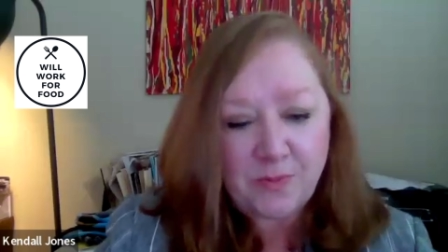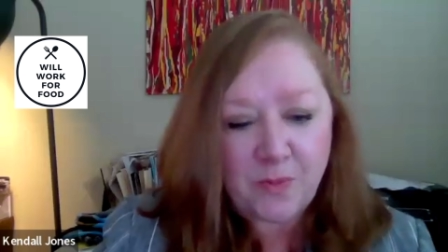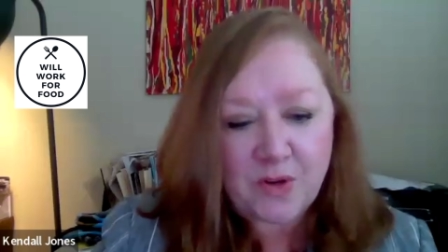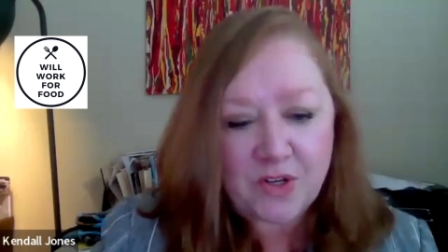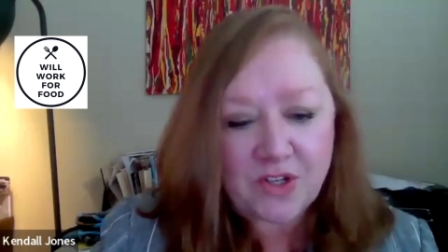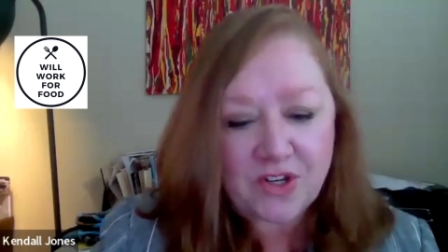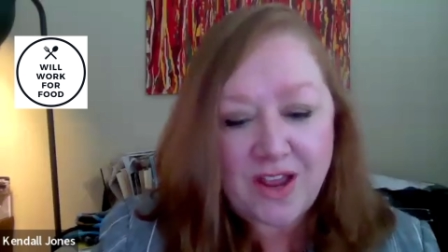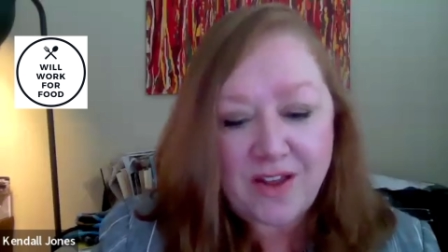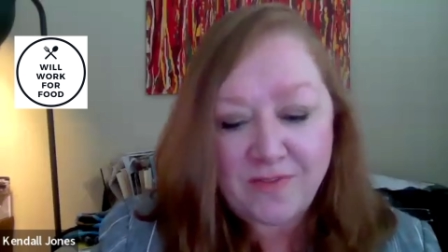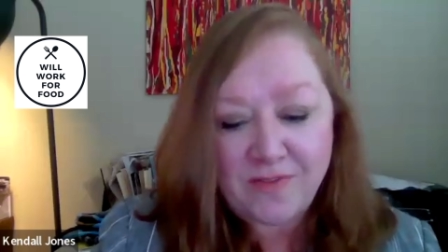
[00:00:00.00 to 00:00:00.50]

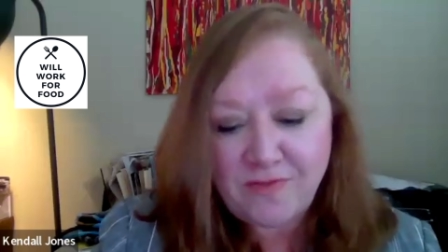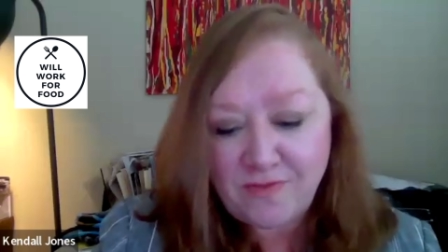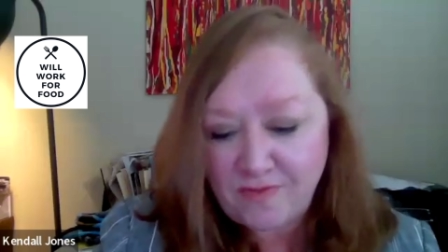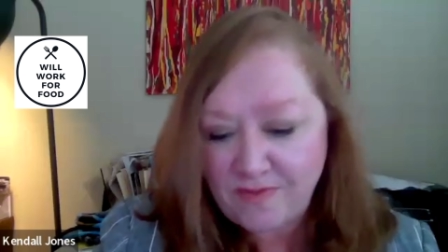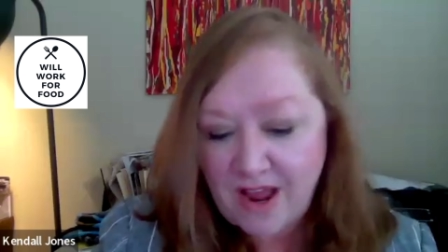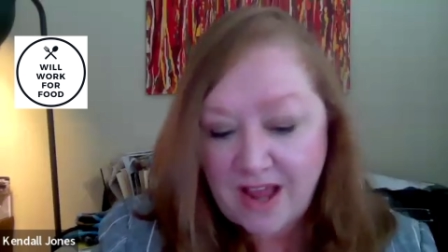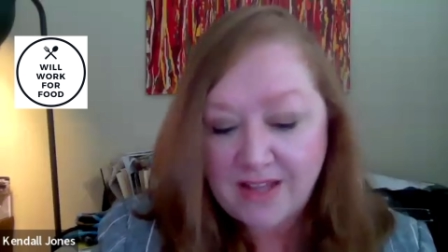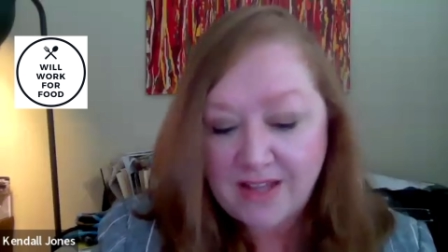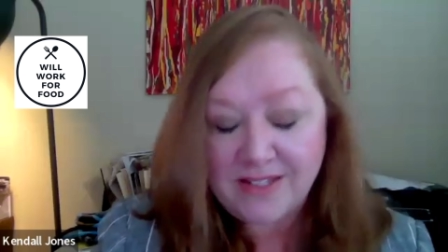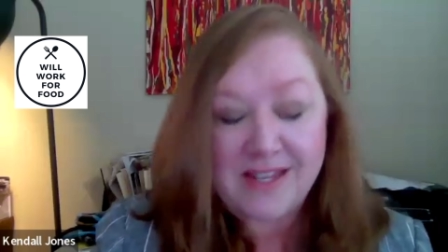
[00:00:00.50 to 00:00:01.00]
which I've
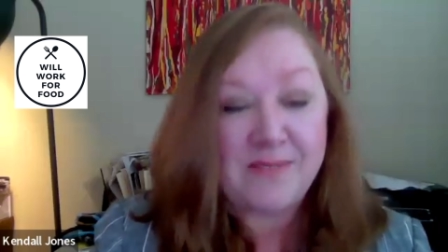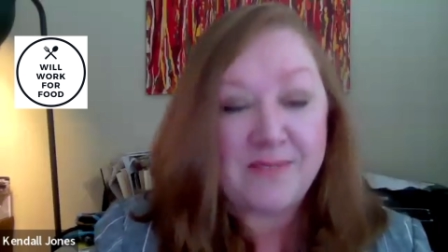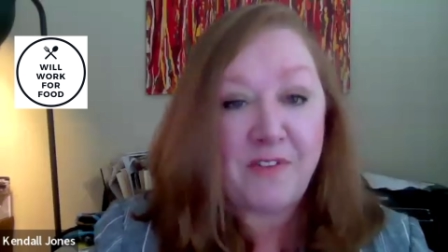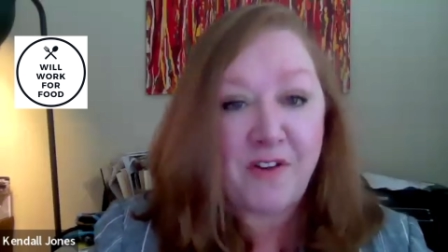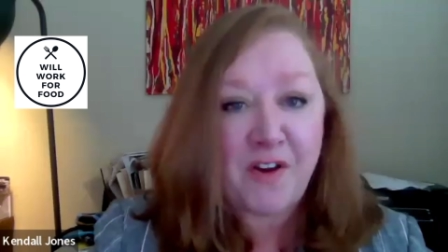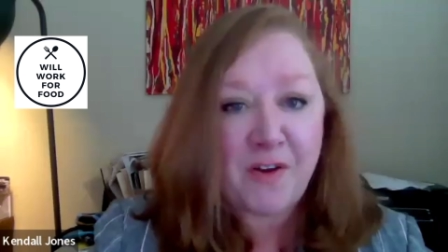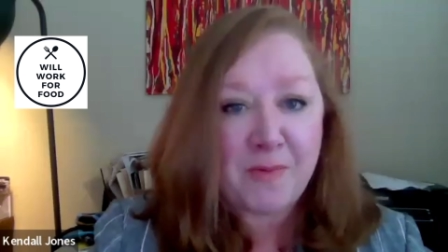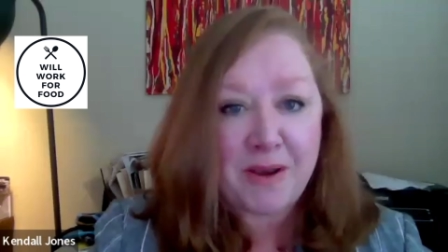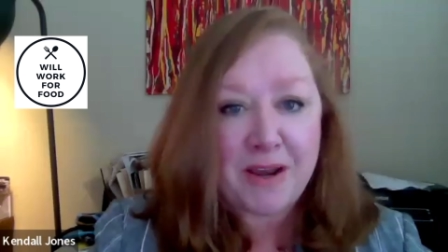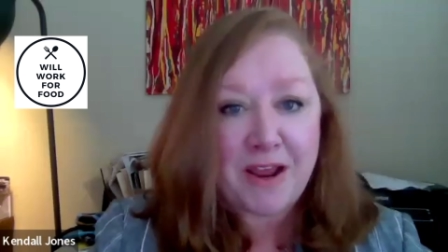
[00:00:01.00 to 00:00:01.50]
not seen
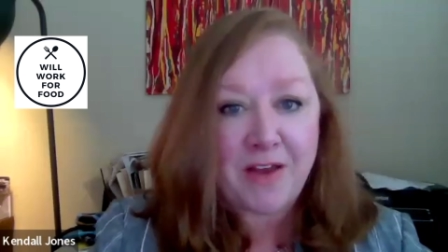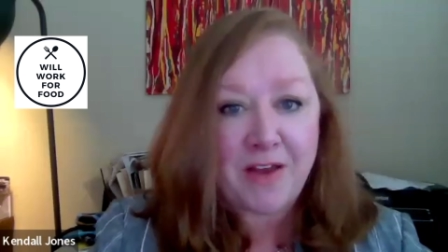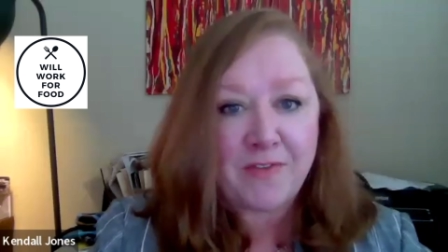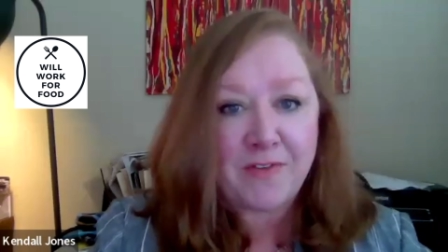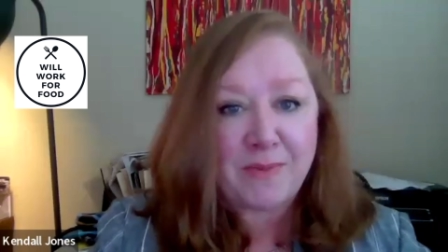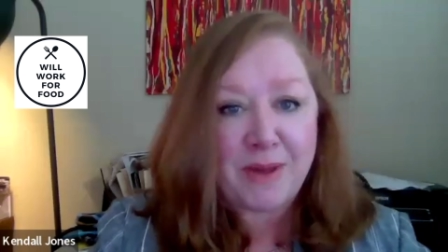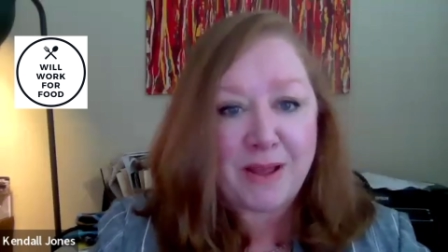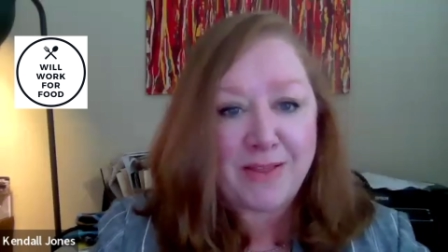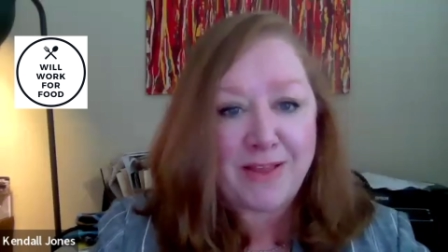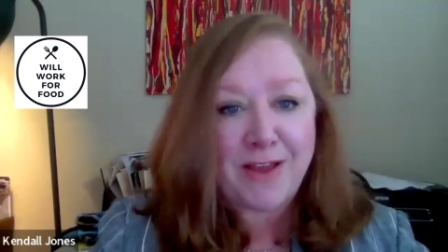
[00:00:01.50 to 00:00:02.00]
very many of
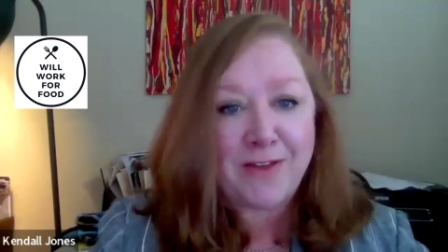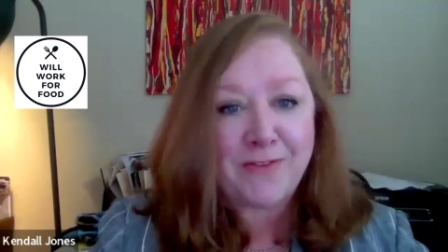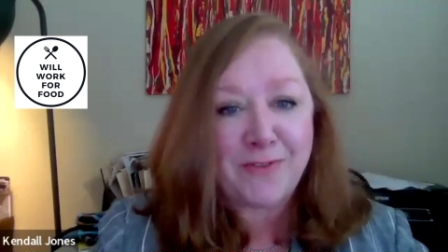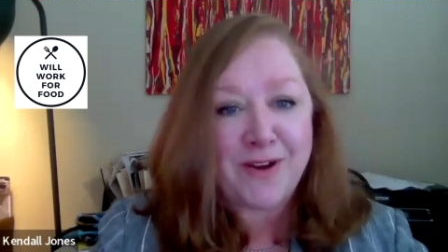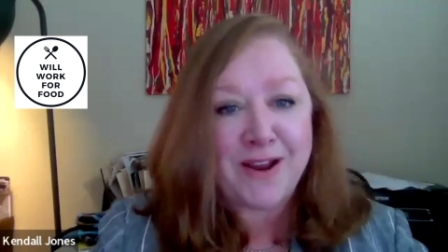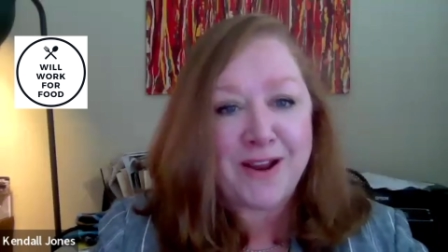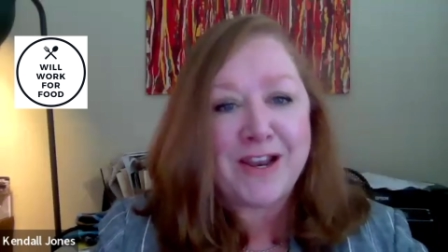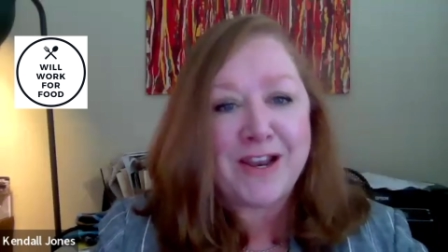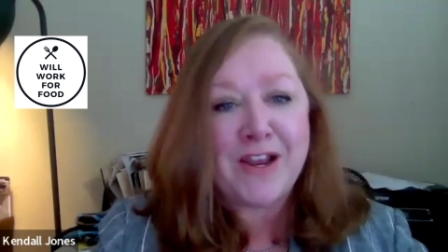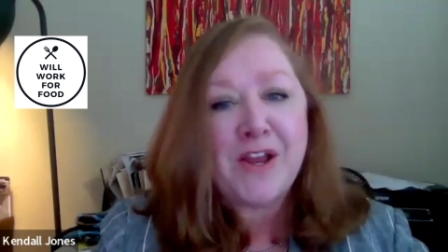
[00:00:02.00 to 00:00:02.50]
in my life,
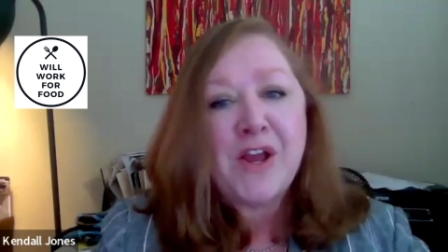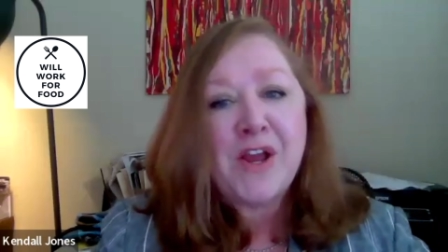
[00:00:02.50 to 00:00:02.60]
right?